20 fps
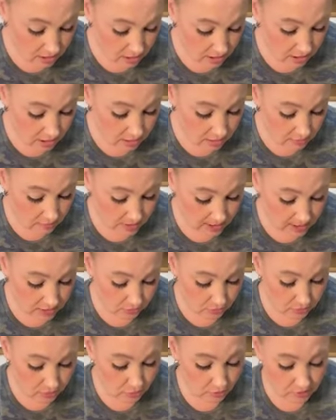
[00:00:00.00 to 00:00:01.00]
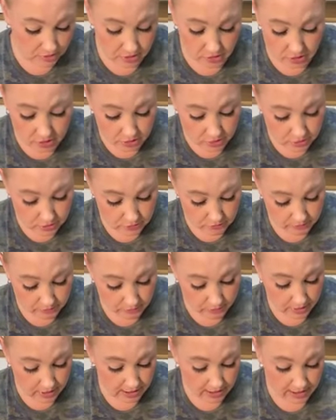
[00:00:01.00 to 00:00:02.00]
I don't know what they're going to do
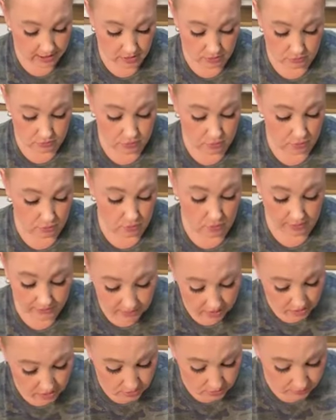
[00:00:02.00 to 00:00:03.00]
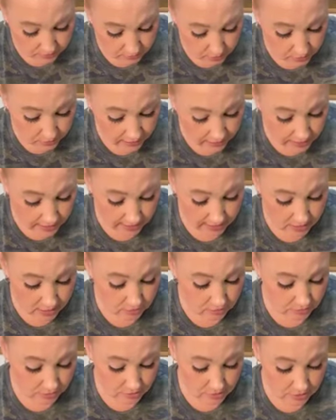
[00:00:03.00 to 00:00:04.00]
for it. I don't know what they do for it. I
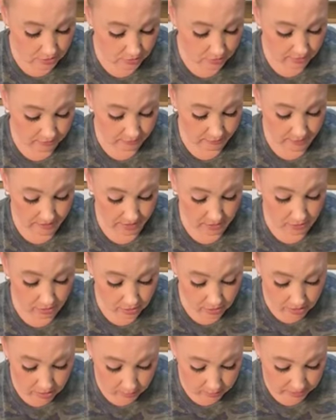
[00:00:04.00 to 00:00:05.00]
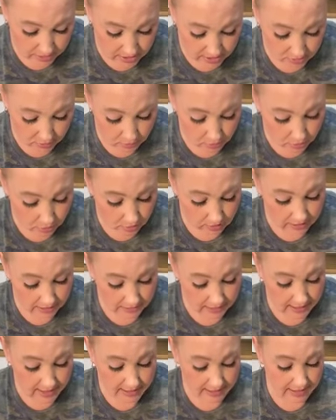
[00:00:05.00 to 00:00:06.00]
don't know if my hernia plays a role
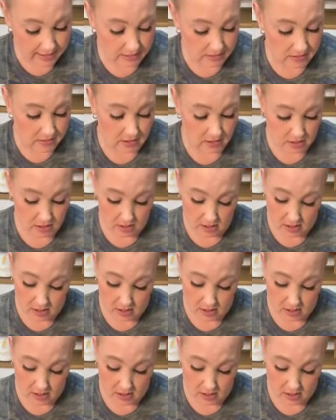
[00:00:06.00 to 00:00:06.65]
in that.